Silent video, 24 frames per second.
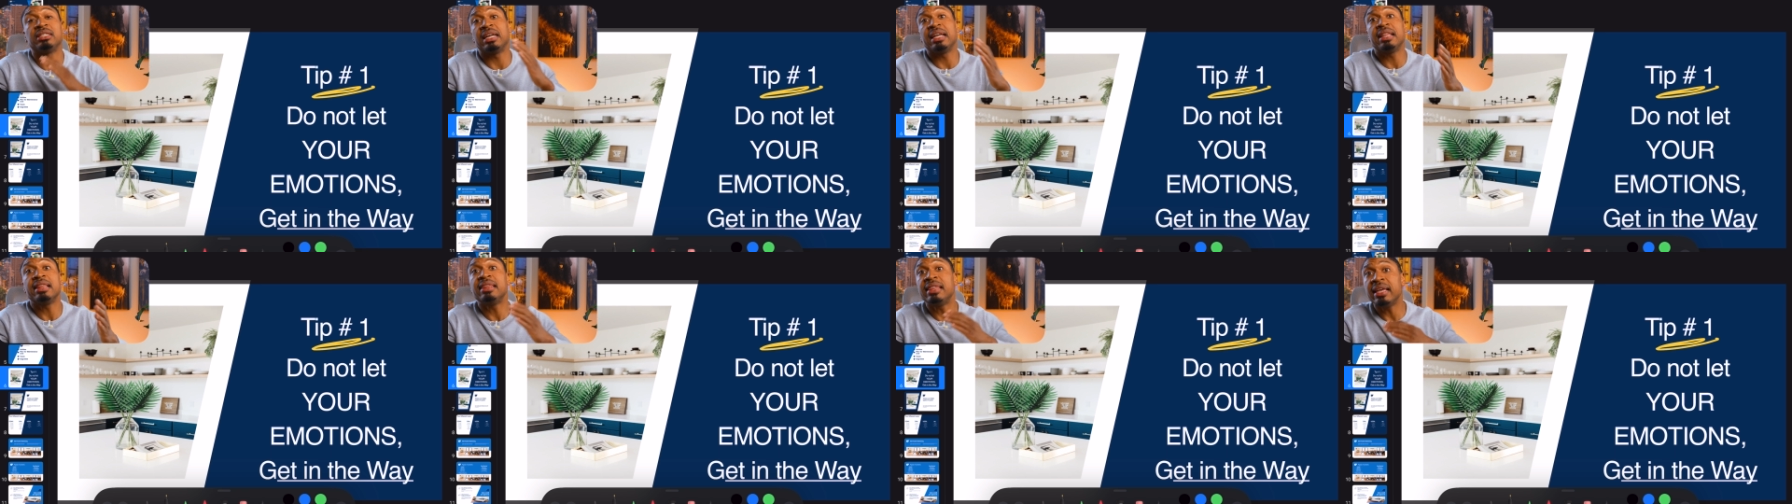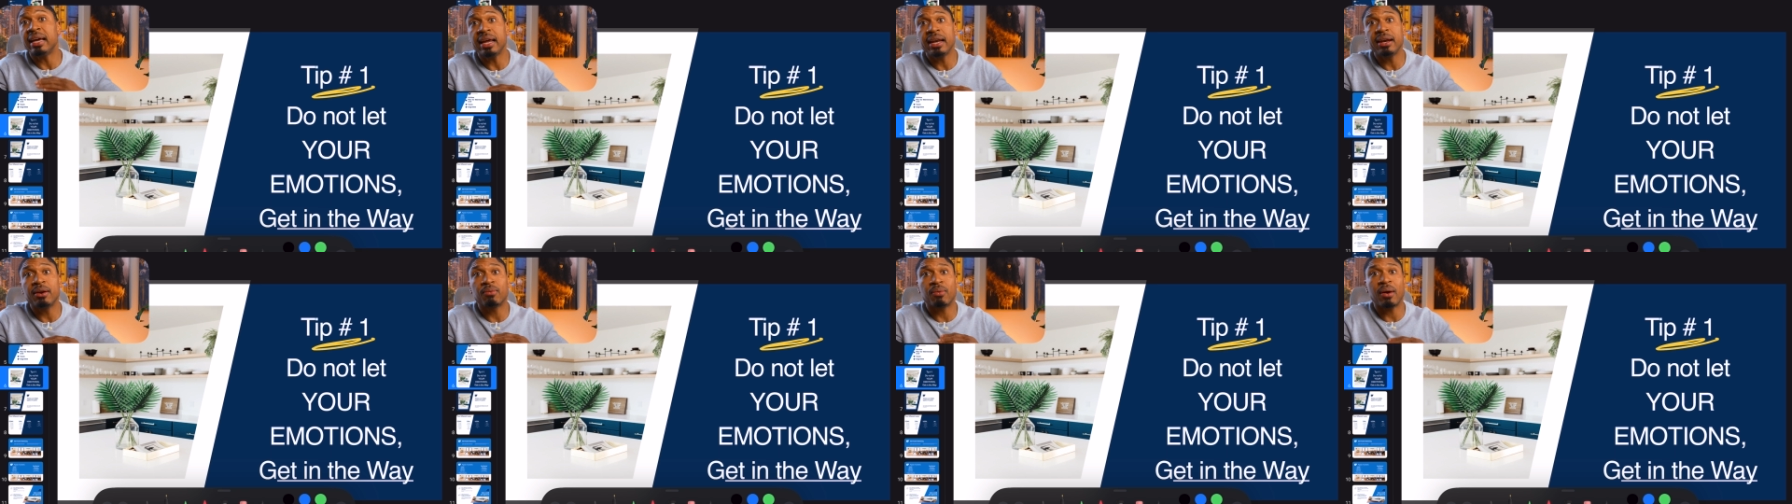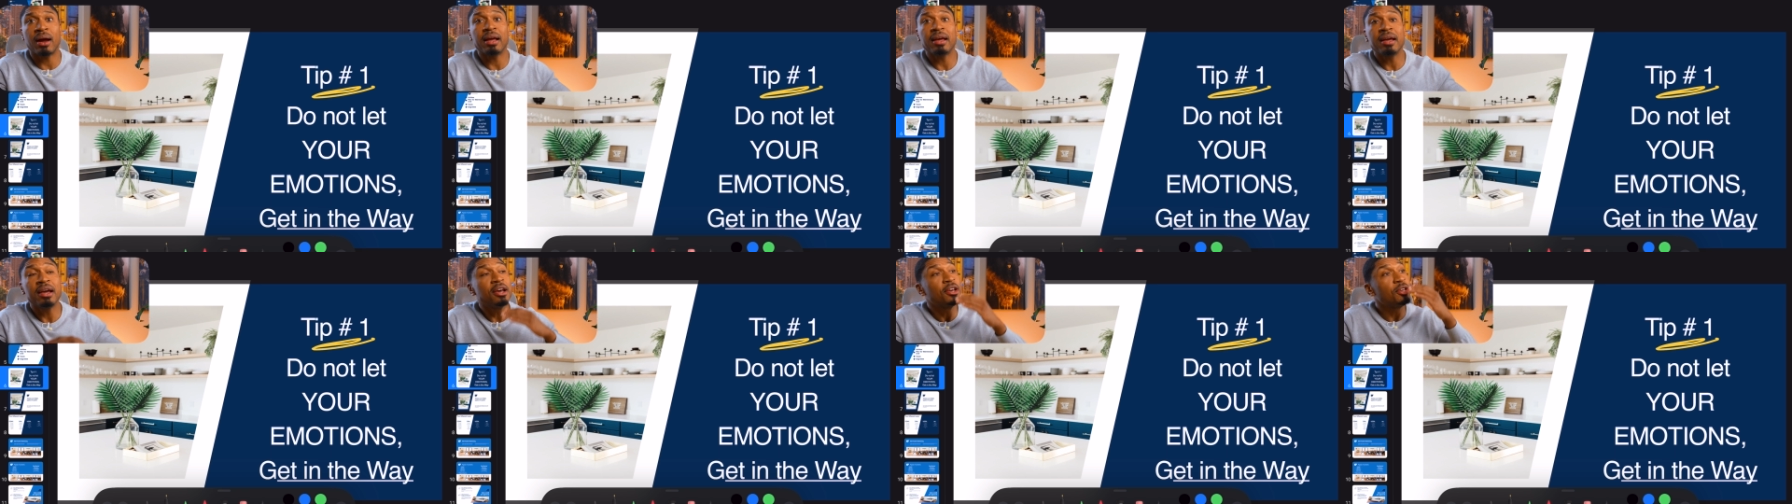And then,
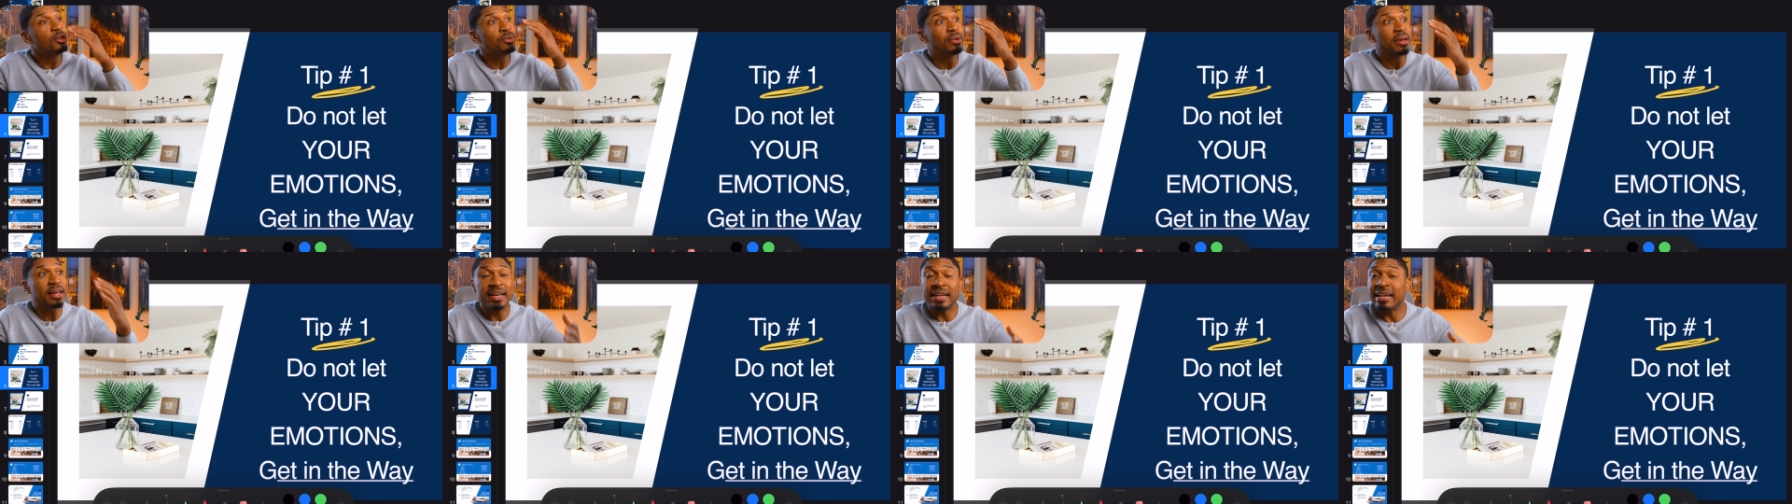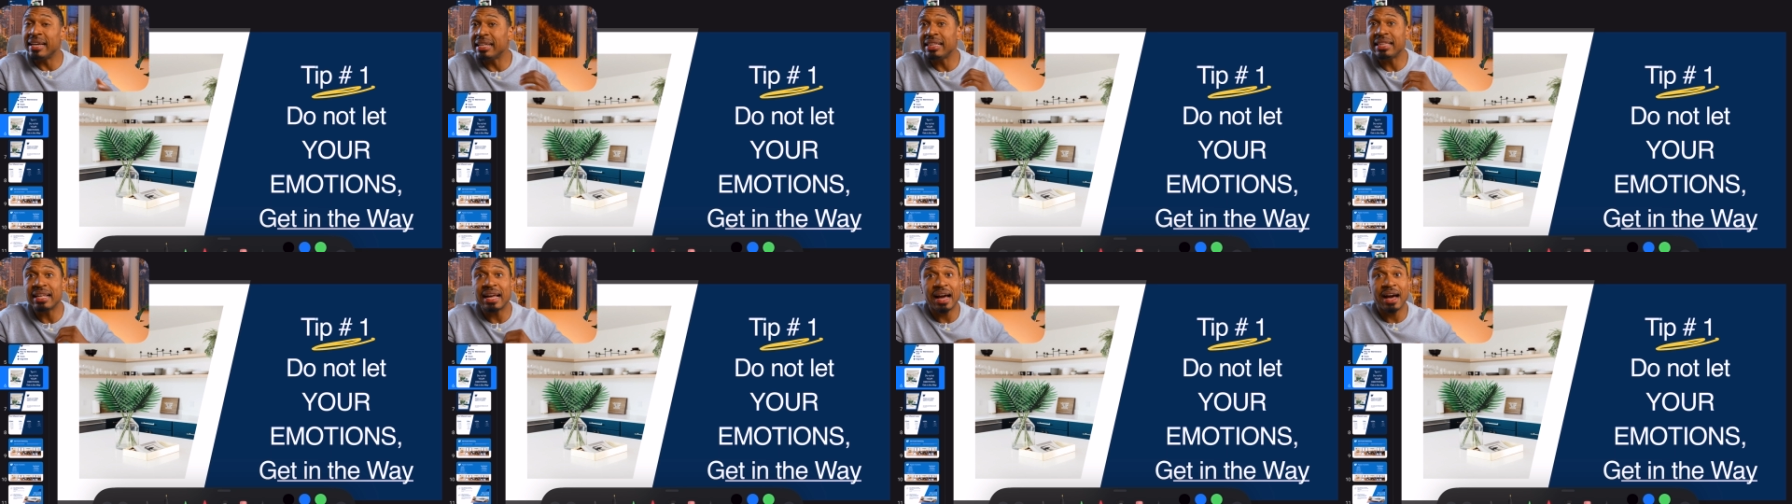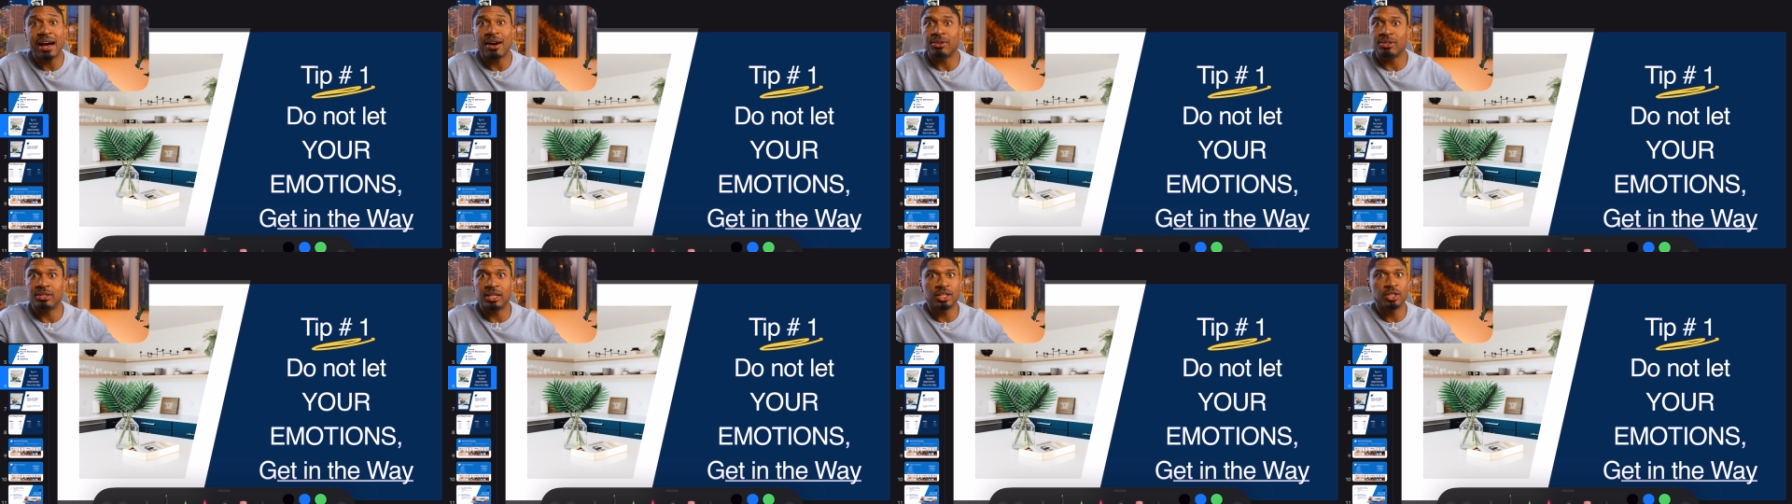right, you can get that
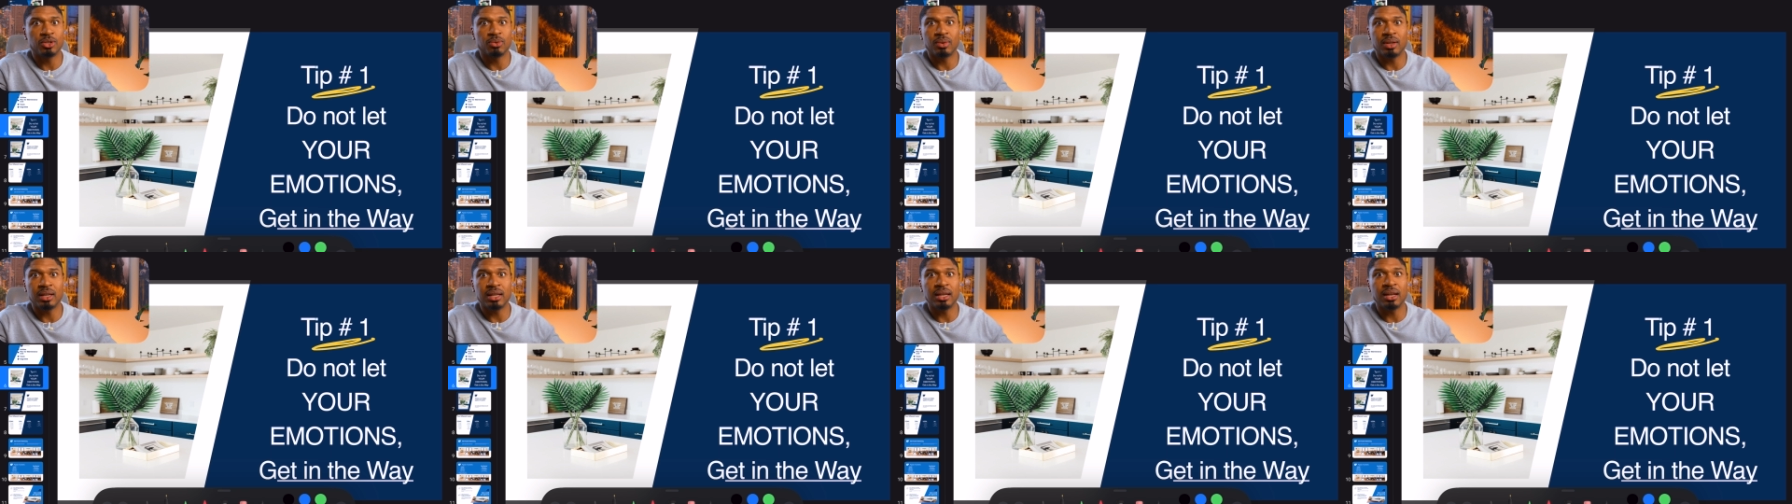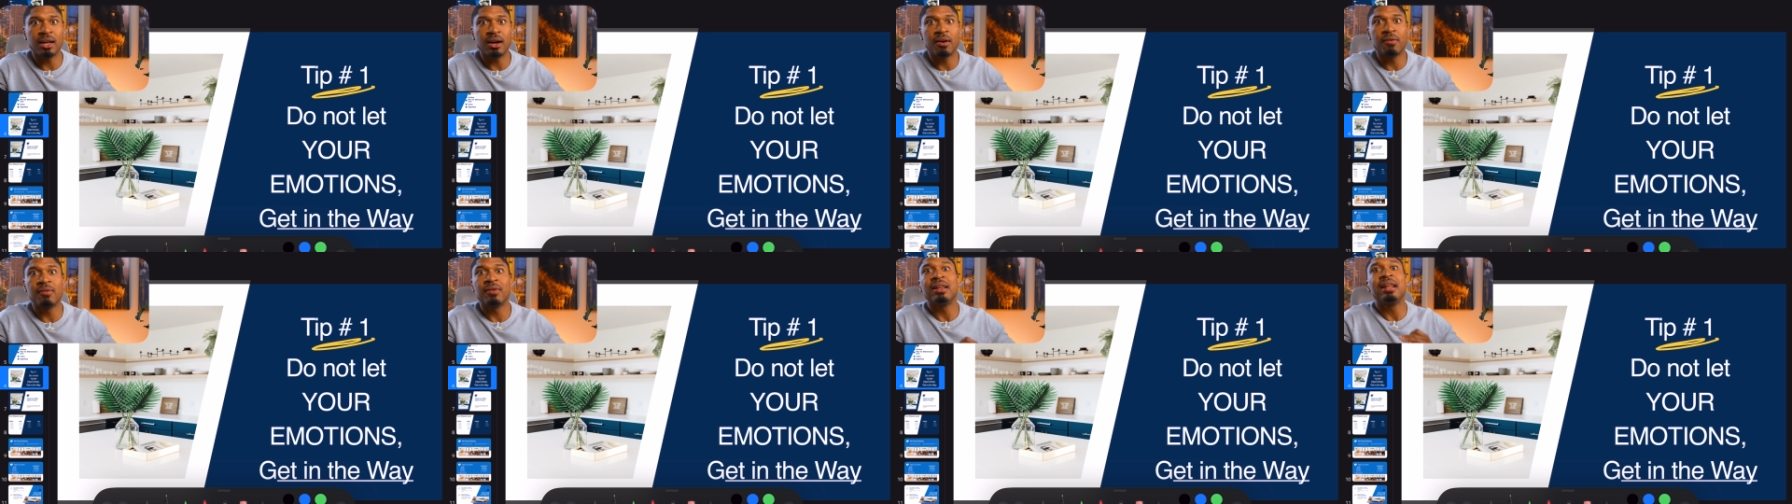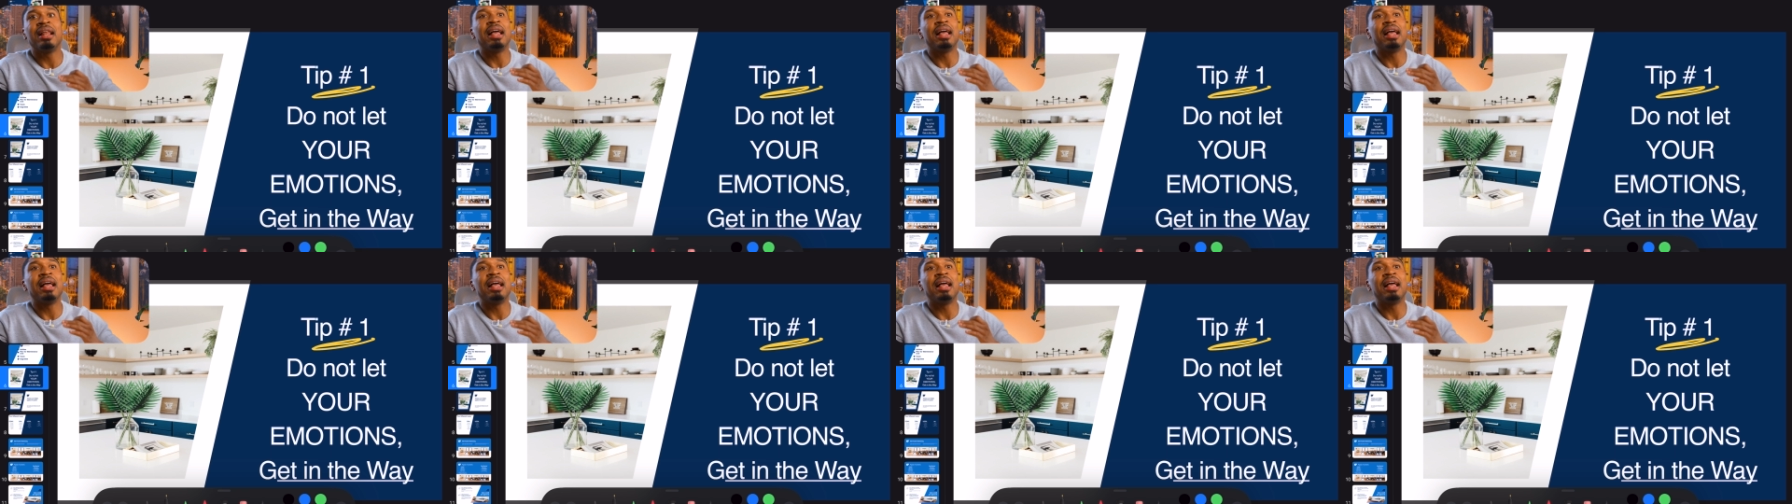house that you really love.